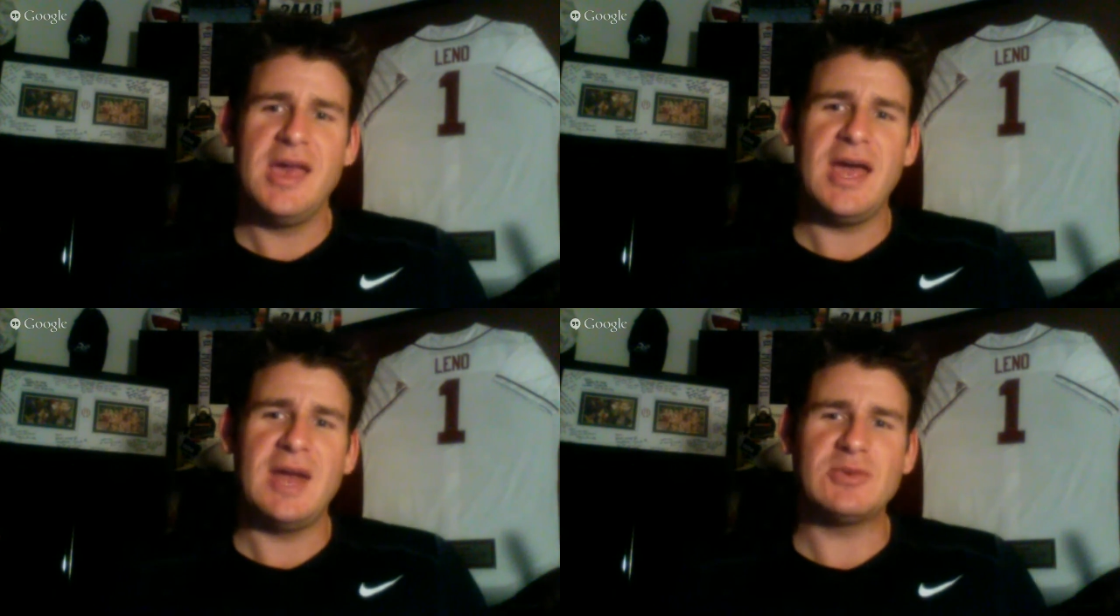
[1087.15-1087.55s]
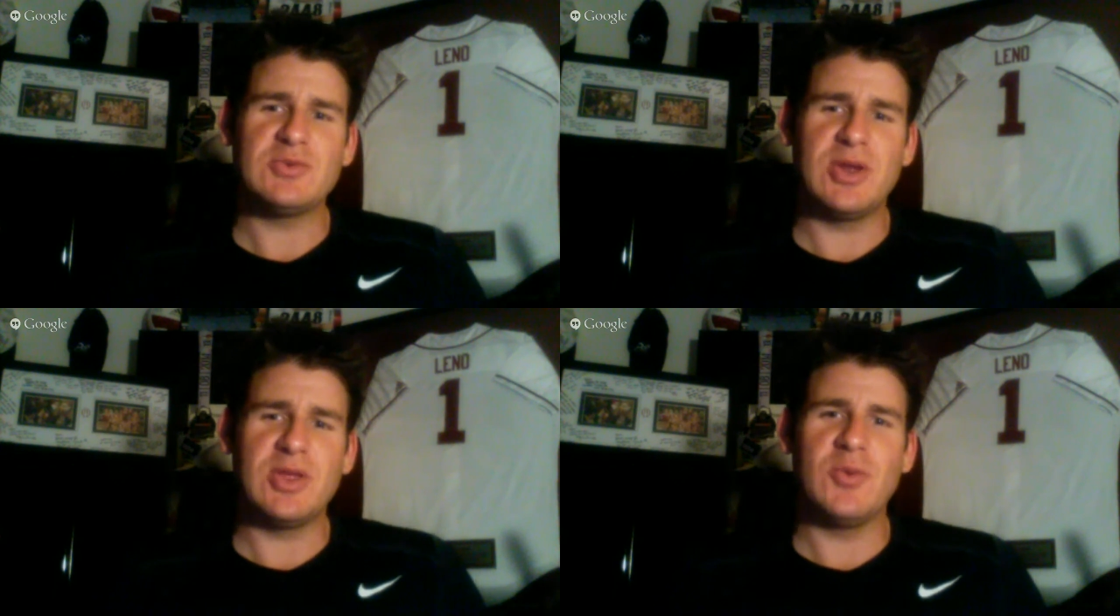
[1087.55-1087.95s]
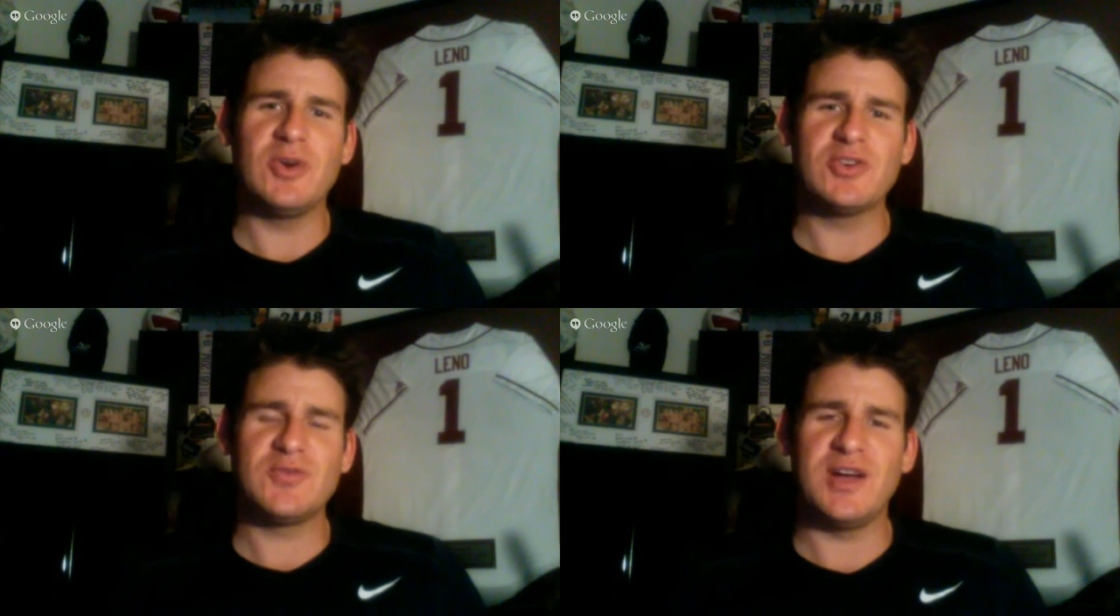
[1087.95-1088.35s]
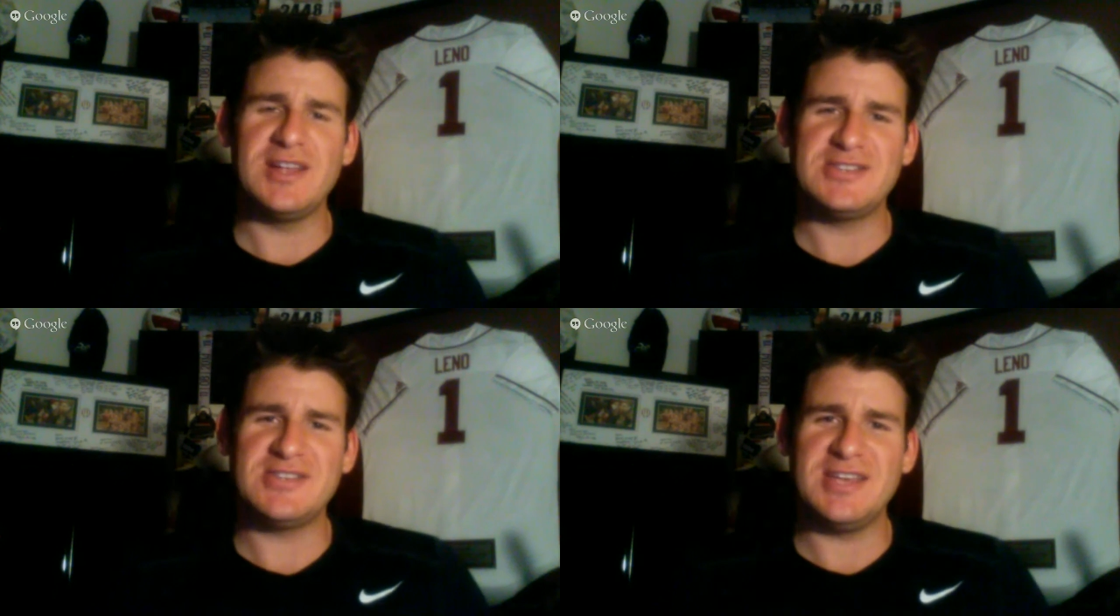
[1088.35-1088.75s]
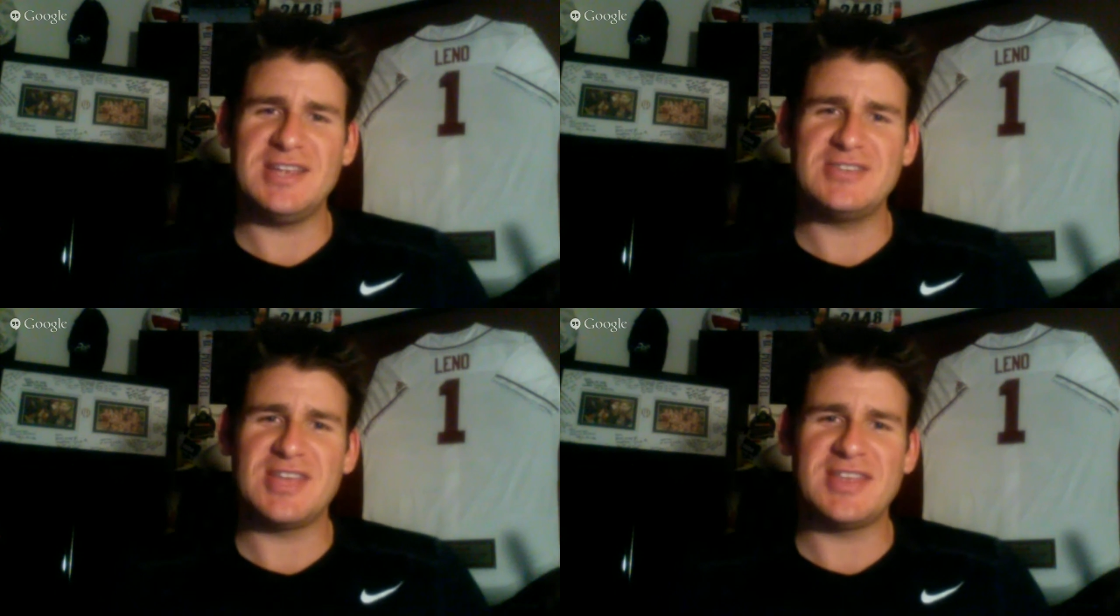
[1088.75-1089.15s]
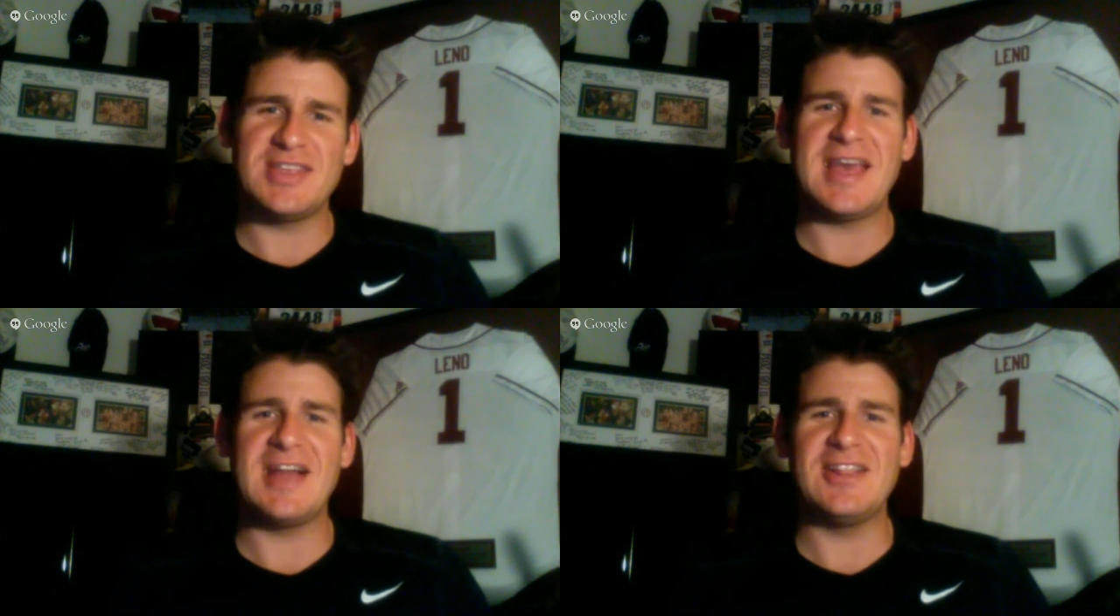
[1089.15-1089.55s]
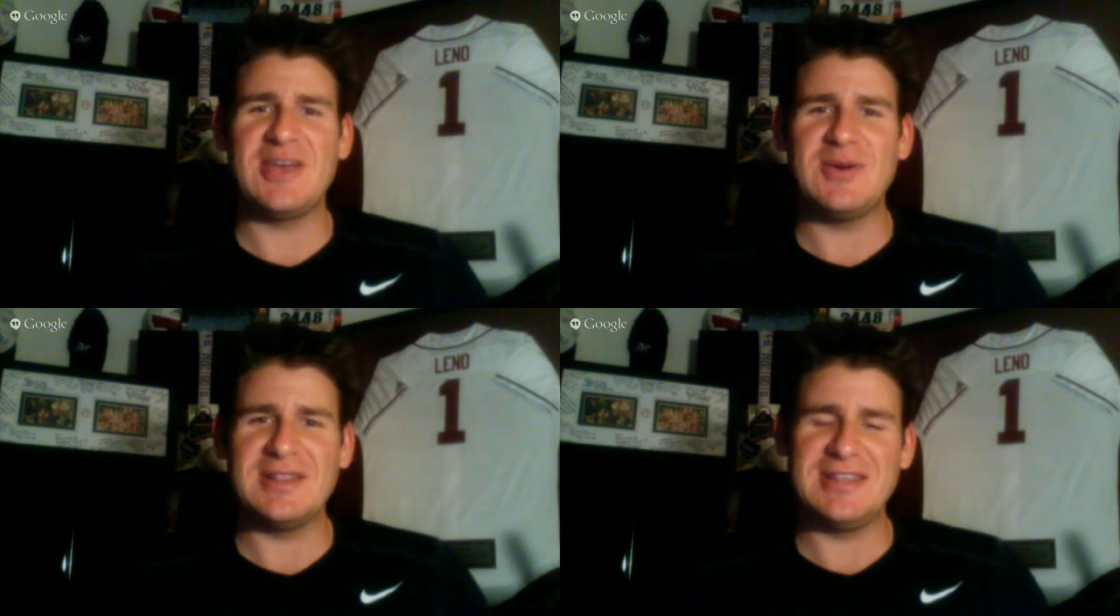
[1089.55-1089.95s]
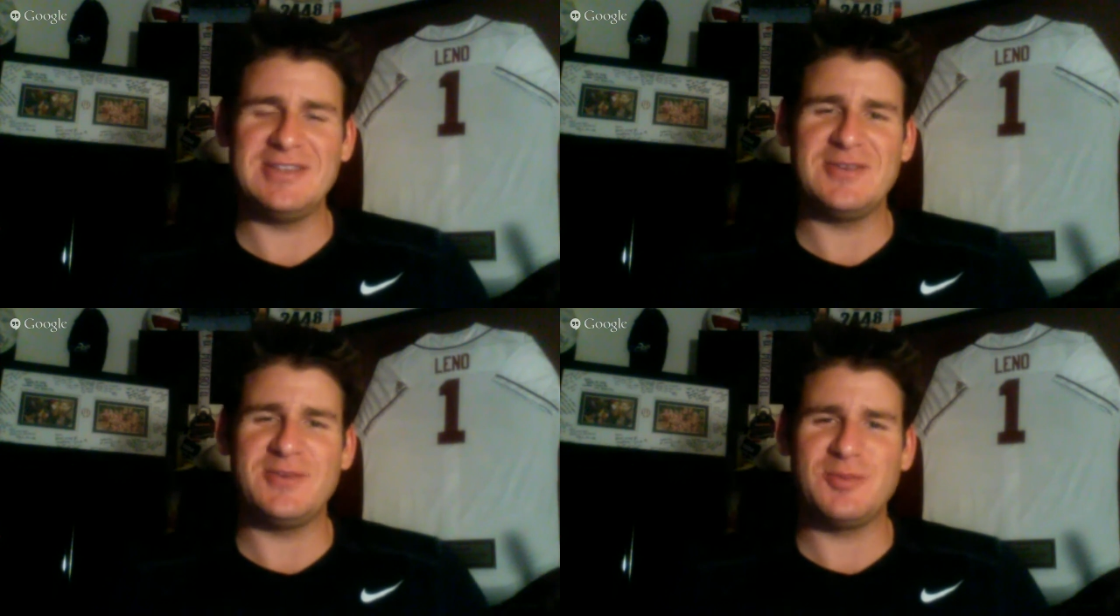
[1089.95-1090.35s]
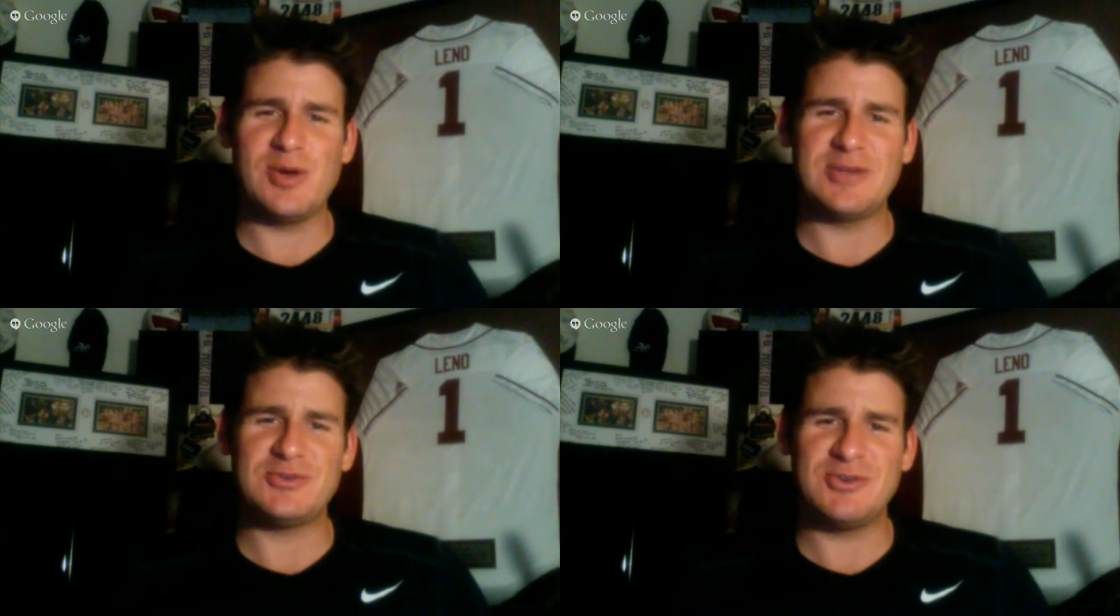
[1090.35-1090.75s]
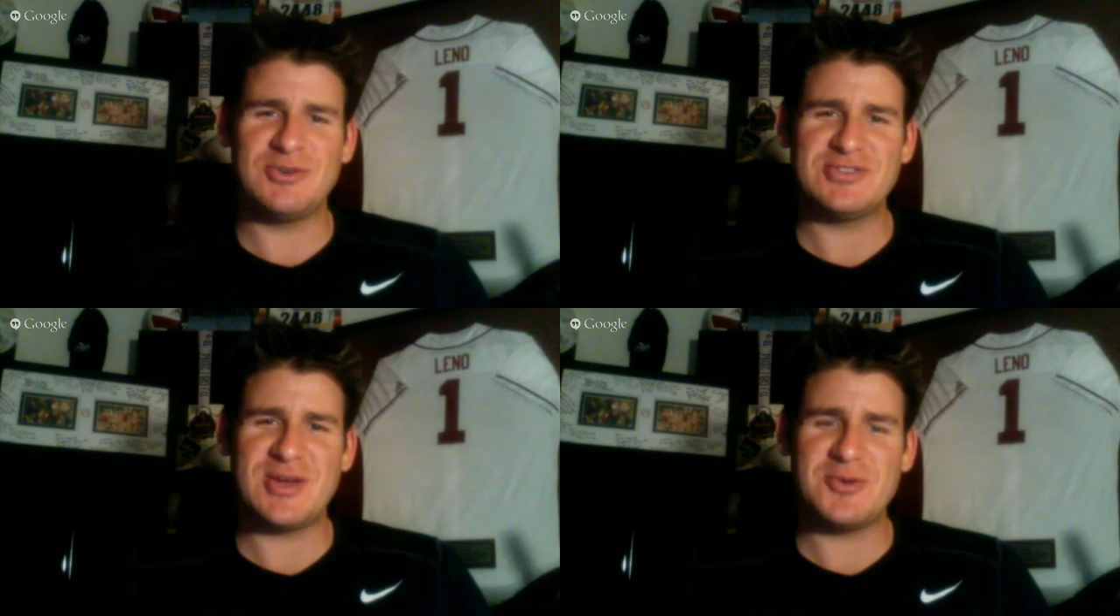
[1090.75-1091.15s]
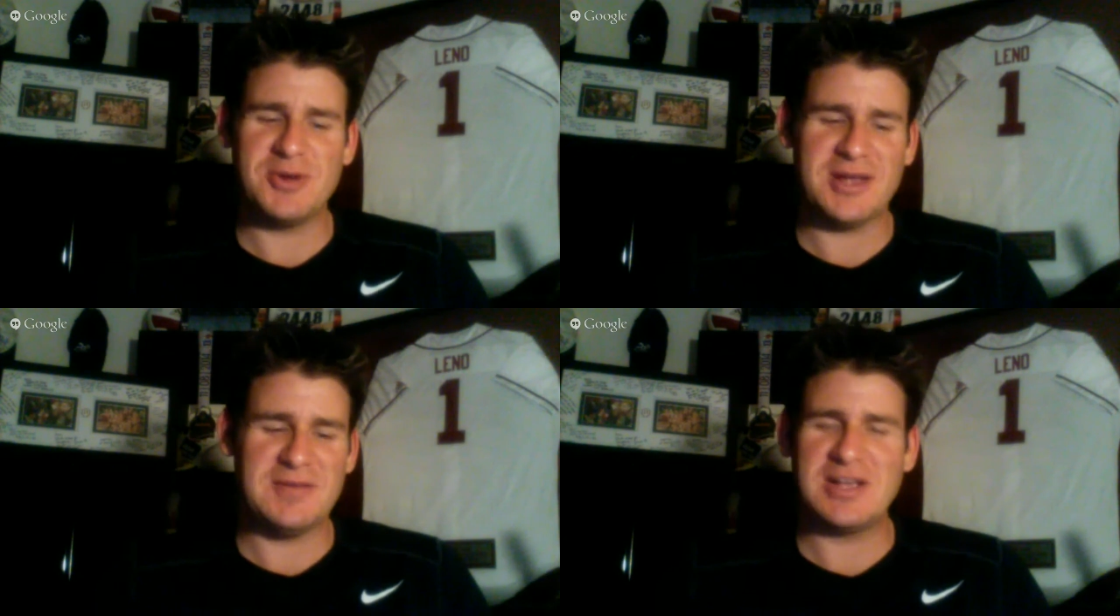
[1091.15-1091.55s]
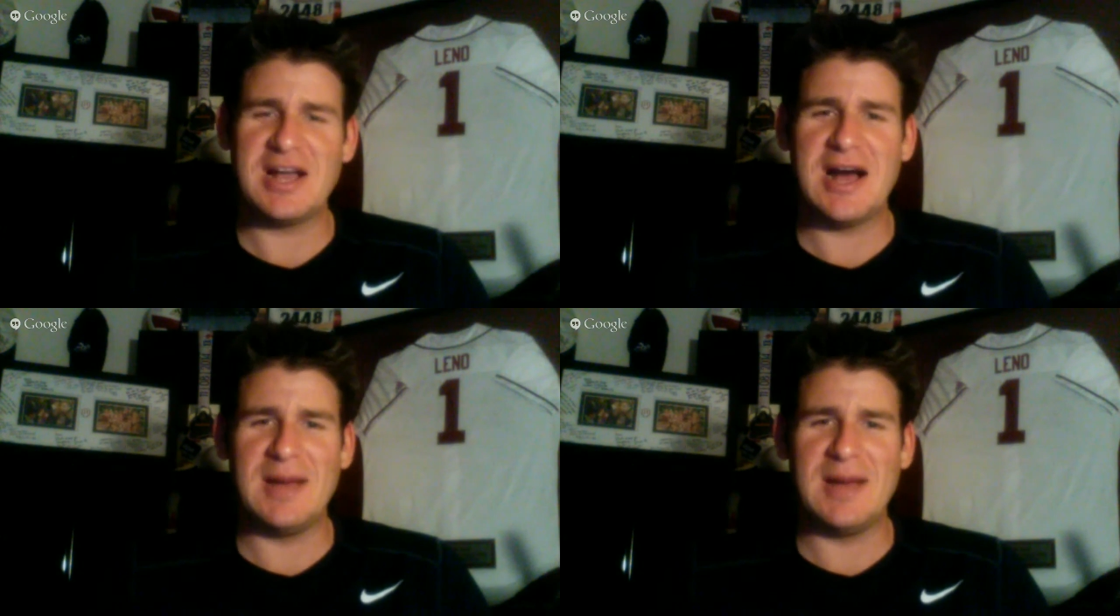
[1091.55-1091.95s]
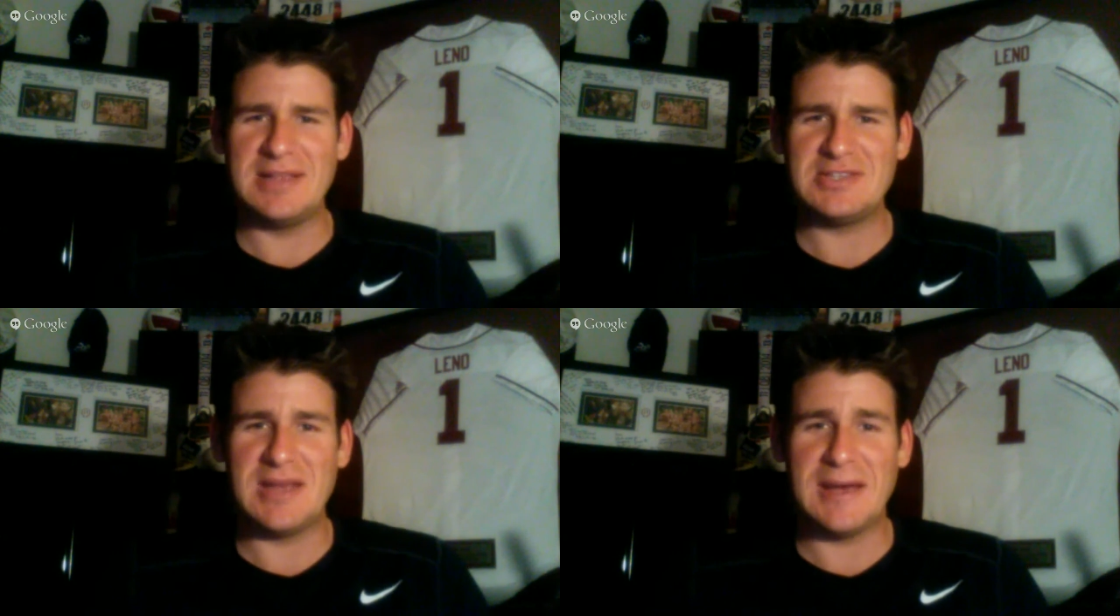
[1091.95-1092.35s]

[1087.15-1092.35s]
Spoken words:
And it was one of the worst fight scenes. I think Elio and Linda from Westeros.org even commented